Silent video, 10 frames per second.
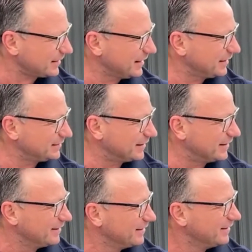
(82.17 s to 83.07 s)
And
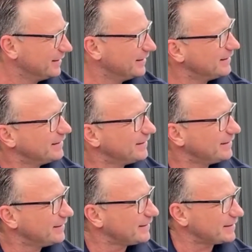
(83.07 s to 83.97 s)

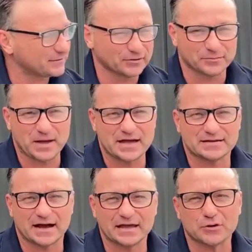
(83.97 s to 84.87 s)
it's not a bad
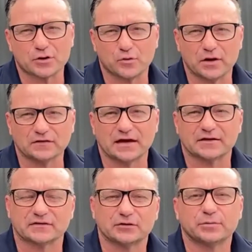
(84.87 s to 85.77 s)
day here in Queensland.
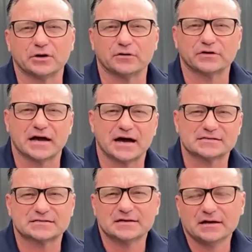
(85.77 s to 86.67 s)
It's a little bit
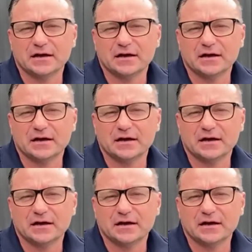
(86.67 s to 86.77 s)
overcast.